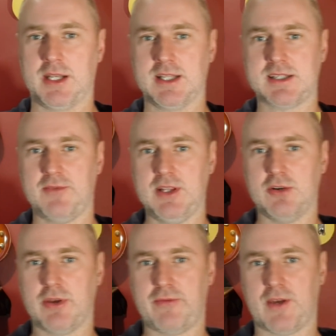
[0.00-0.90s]
let's have a
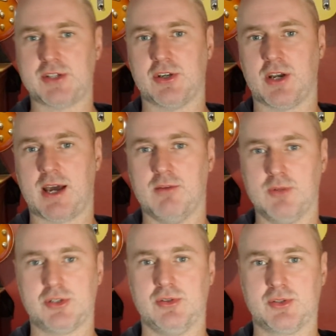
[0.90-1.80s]
little refresher on how
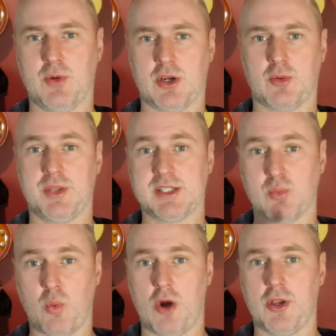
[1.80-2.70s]
muscles work with this
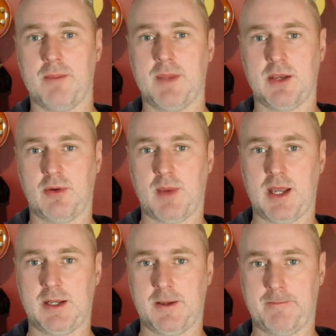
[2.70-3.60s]
one minute
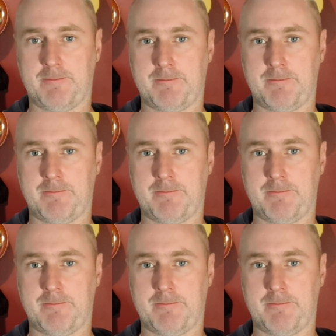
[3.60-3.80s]
reminder.